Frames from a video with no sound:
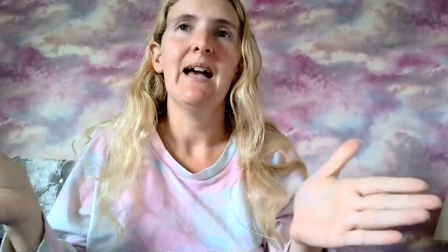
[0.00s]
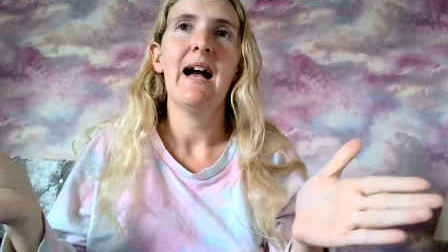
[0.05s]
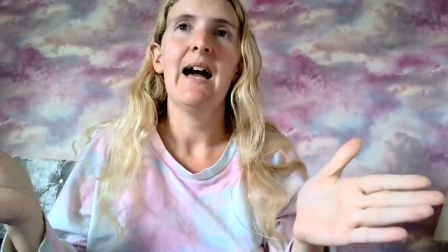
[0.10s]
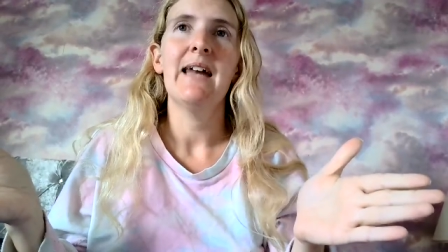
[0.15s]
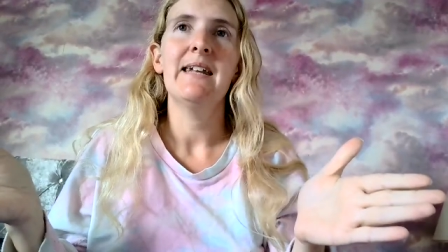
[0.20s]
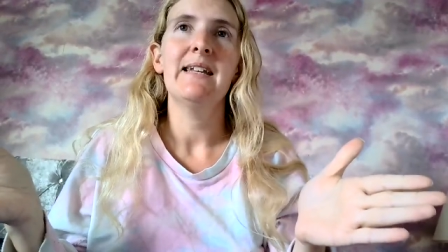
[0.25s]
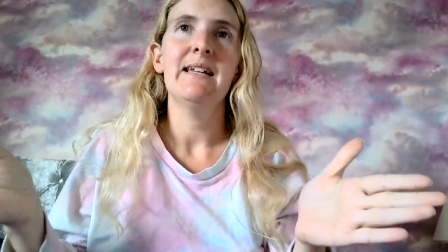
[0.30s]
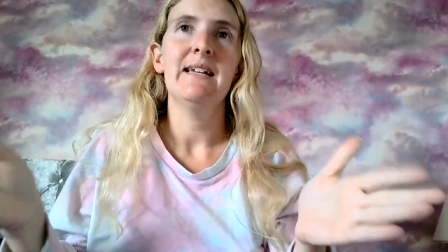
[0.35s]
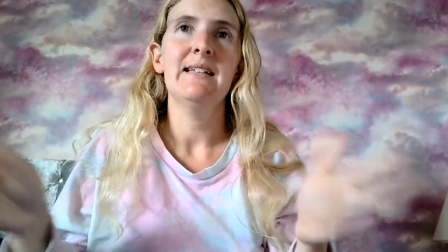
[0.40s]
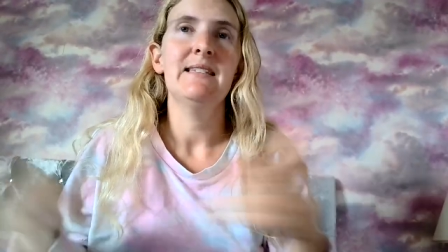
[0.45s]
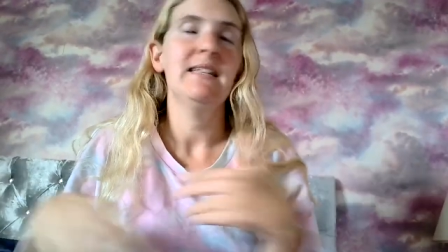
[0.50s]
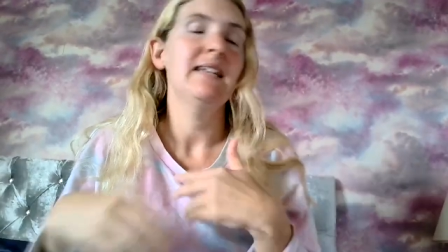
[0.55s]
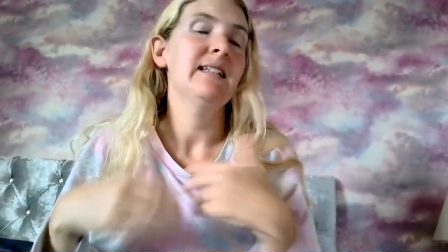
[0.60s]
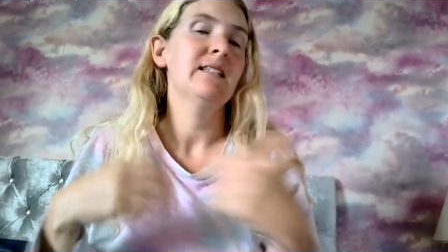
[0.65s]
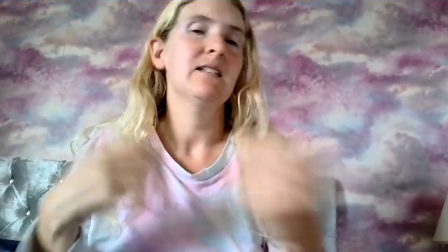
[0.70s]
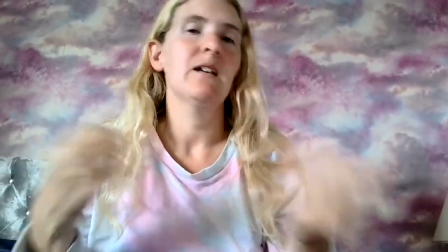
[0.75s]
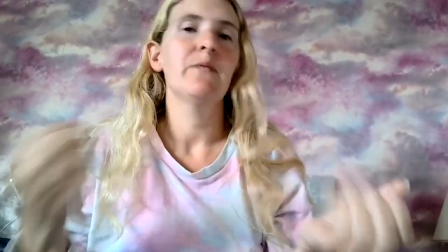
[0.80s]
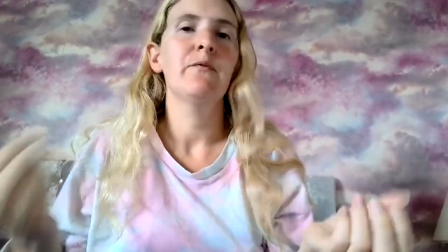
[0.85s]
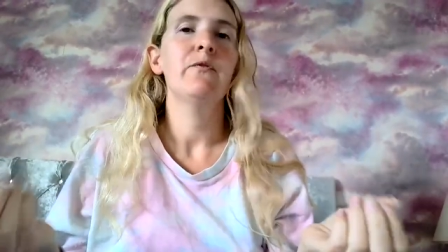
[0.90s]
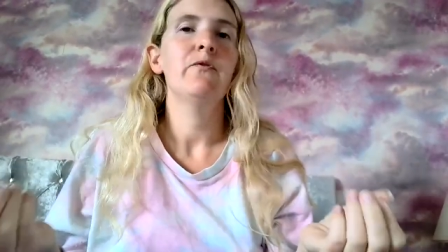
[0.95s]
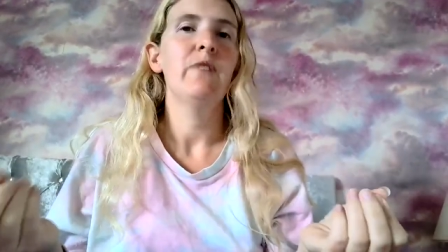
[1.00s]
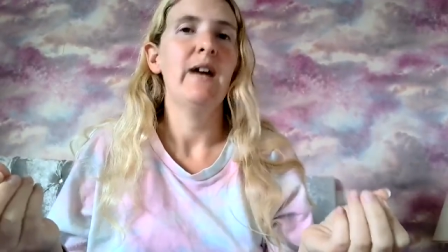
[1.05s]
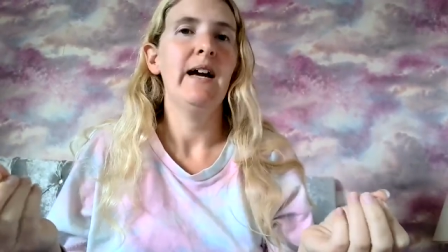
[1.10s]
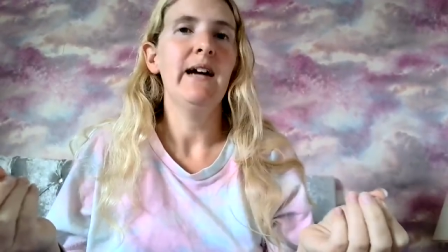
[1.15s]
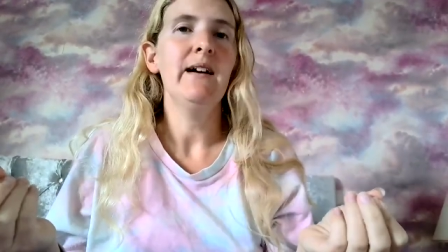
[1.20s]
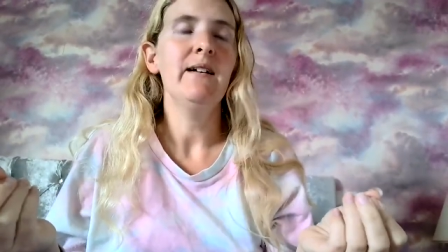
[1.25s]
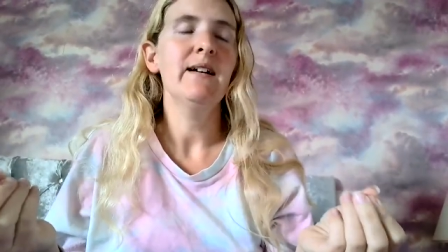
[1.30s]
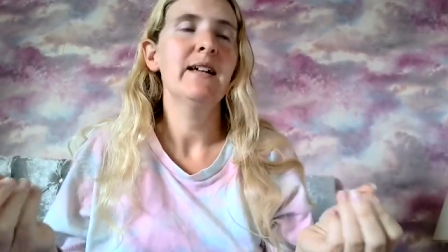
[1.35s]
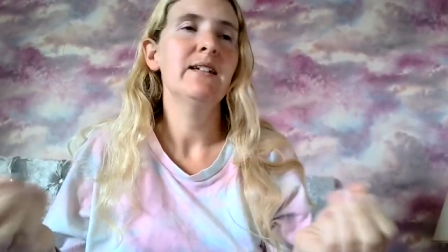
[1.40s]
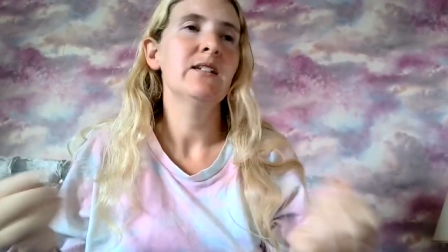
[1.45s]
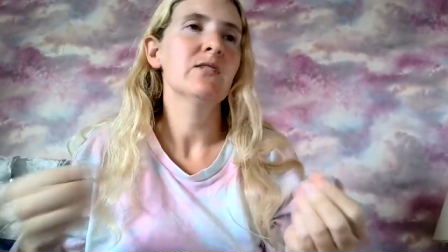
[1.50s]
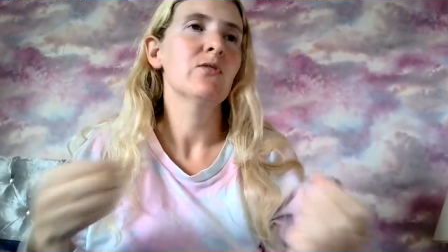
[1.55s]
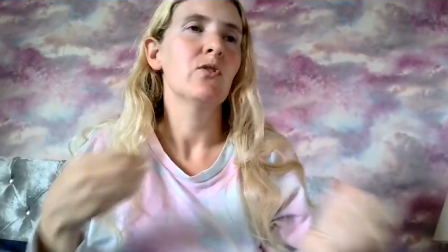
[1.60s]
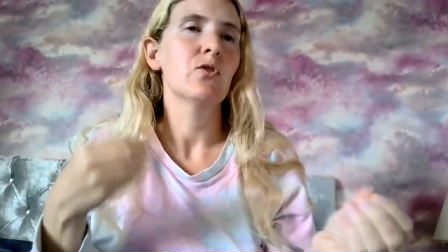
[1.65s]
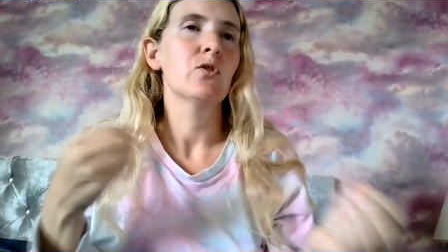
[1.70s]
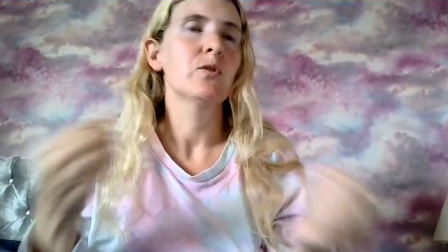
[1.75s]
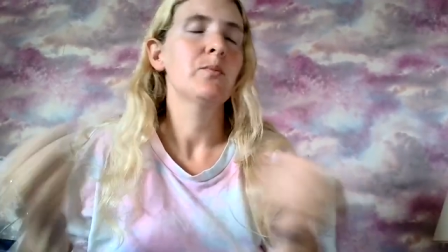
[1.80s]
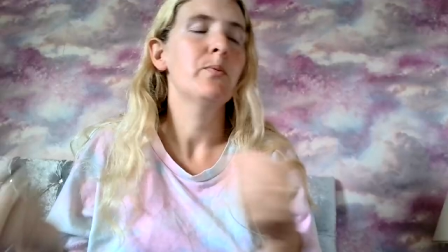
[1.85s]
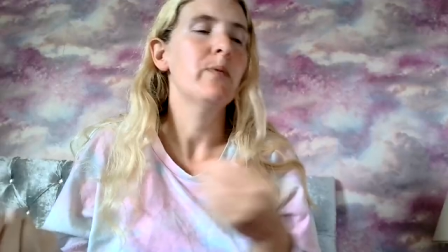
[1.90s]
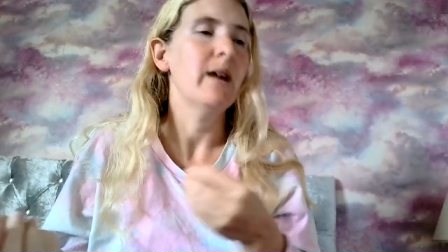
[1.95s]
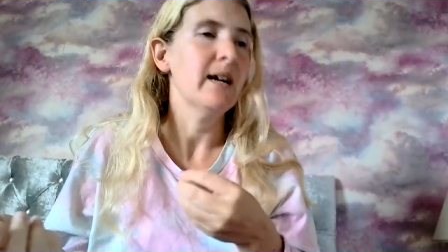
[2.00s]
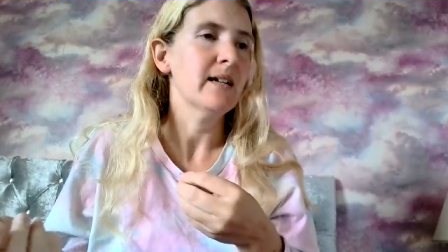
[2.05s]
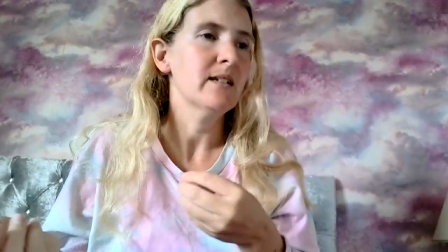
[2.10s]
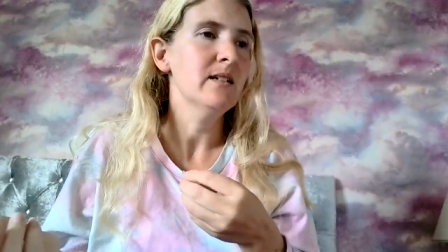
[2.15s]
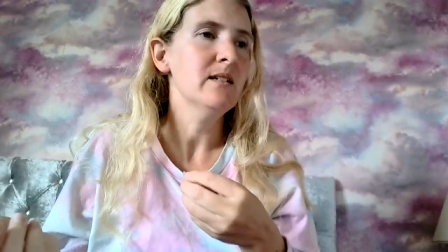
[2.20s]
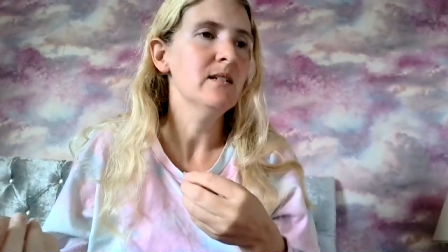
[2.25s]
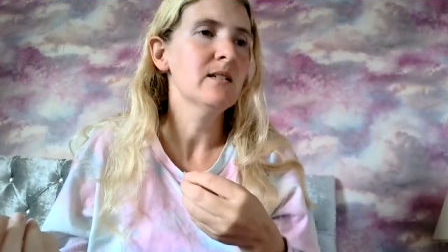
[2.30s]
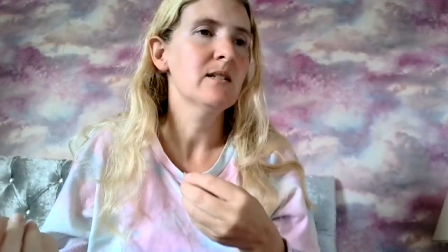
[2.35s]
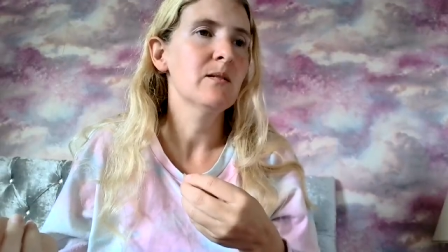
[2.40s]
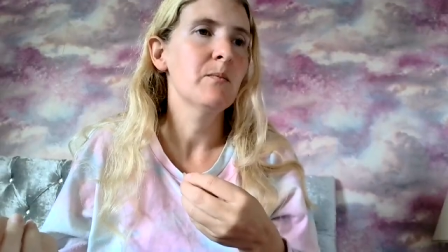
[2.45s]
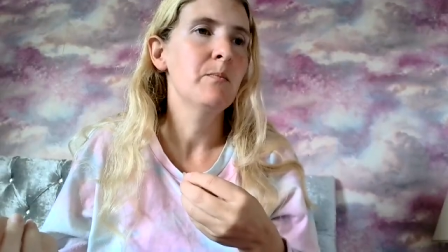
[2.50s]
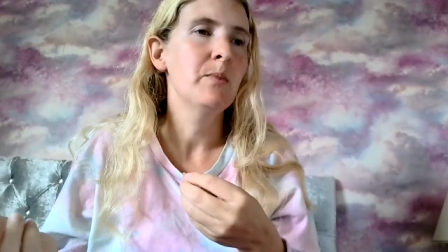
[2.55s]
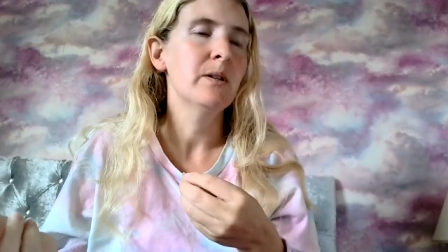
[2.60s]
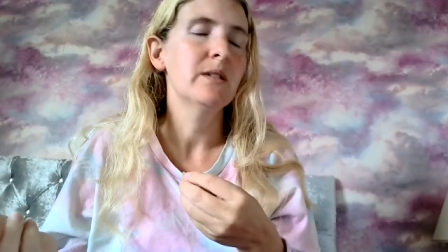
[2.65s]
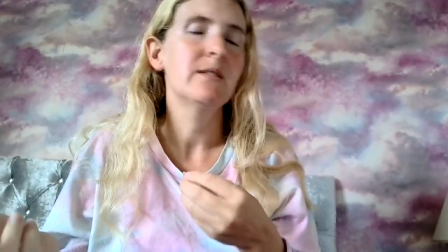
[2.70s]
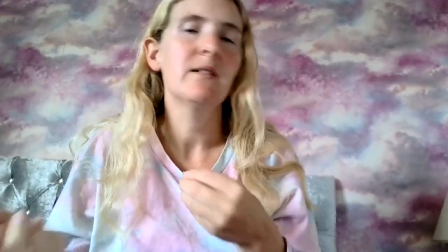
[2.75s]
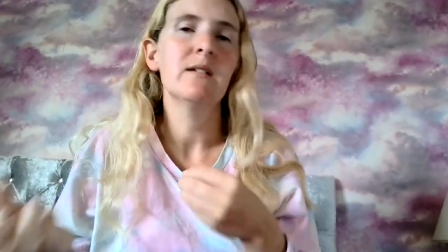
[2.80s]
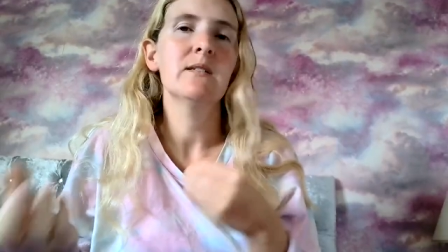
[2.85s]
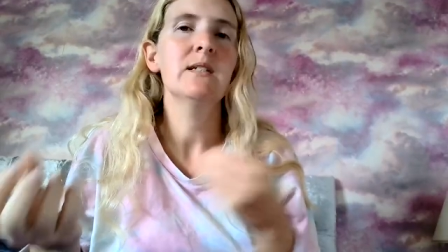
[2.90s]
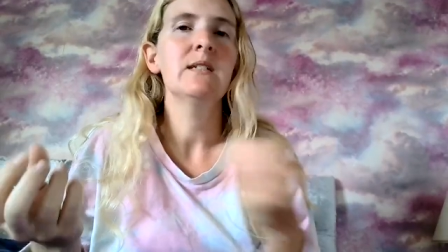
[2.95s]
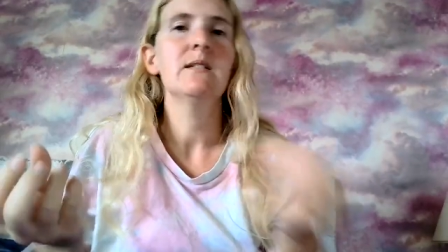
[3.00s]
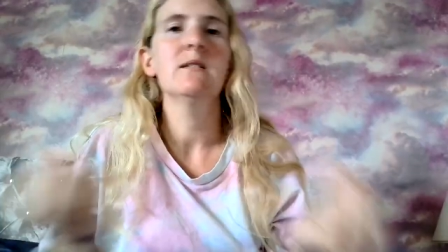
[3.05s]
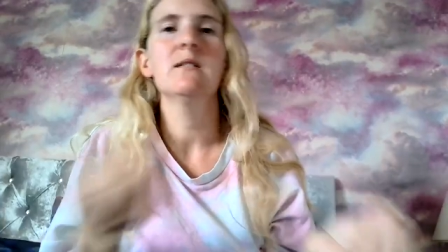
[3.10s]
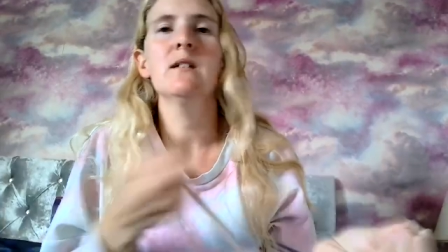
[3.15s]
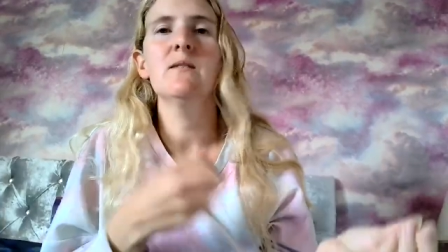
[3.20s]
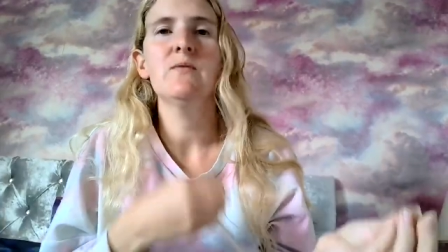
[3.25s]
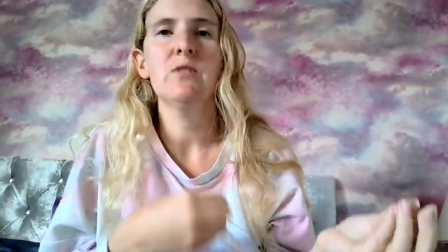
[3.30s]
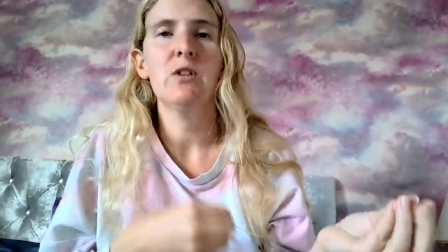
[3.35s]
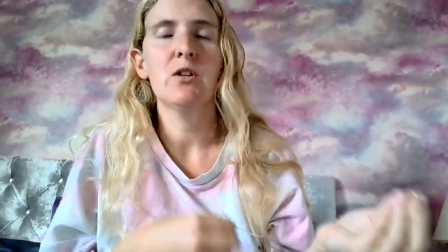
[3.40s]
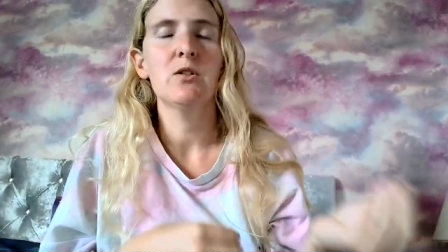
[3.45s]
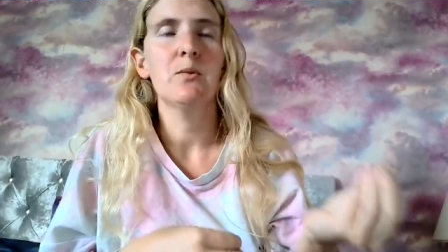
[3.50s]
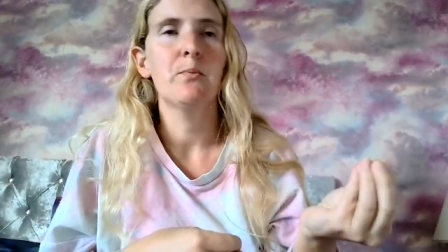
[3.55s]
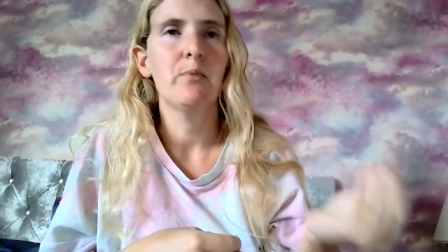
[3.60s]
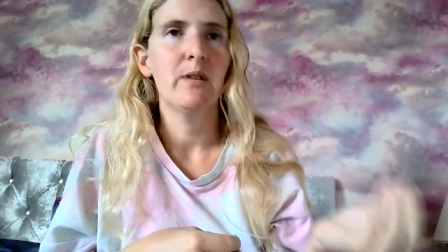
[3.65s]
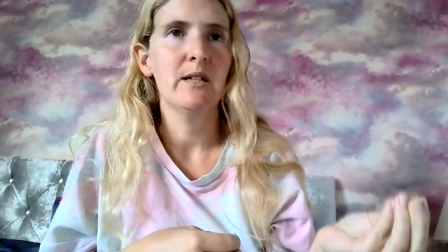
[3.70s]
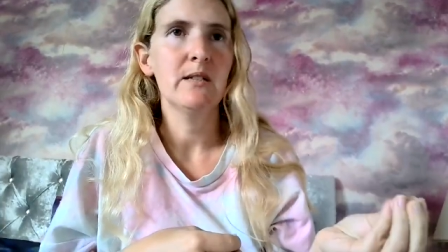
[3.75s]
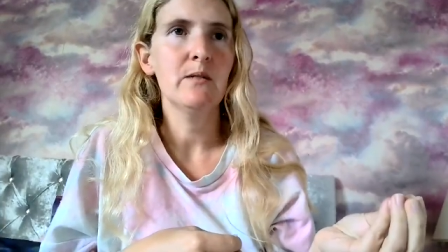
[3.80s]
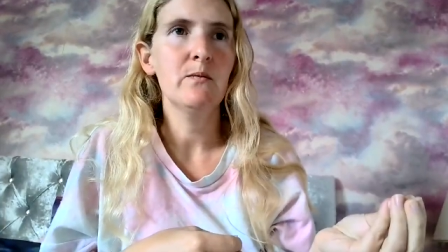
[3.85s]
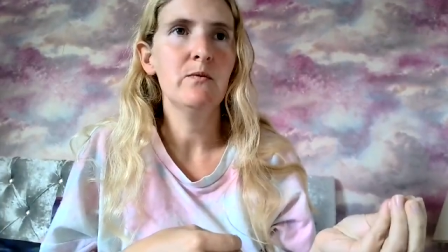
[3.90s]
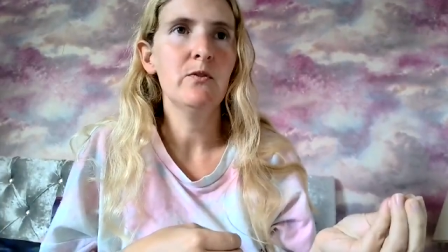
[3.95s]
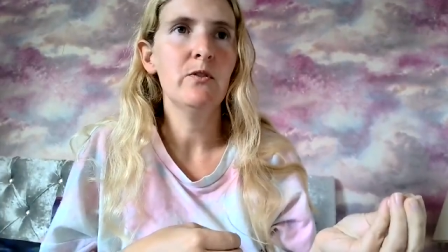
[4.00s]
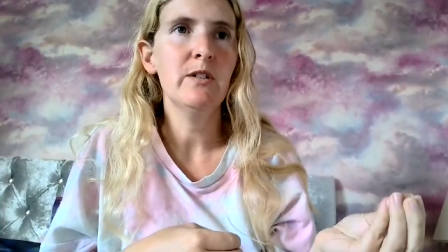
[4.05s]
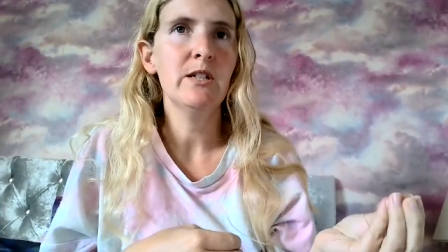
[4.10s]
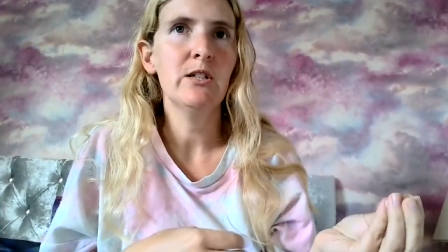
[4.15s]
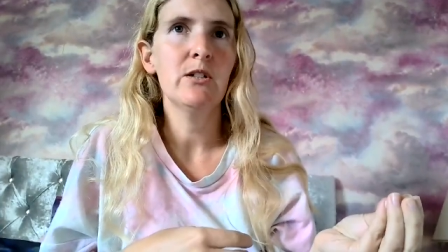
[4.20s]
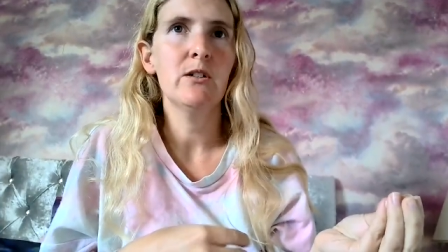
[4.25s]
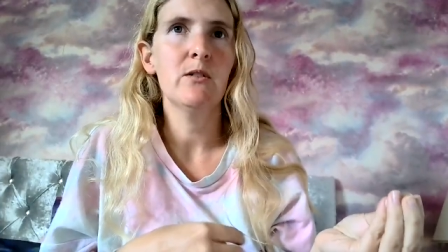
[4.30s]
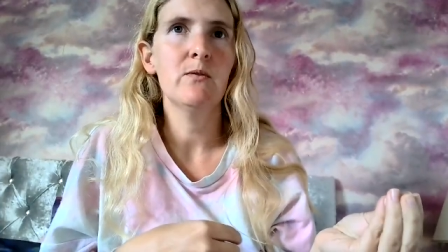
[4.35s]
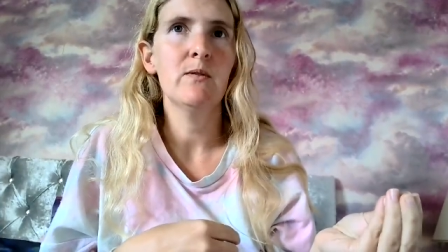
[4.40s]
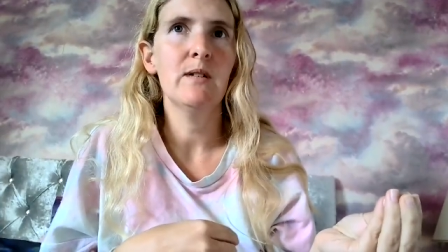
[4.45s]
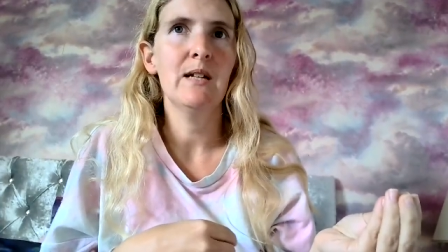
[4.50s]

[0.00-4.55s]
and it, it's, it's unfair and it's not good practice but does he deserve to go to prison for it you know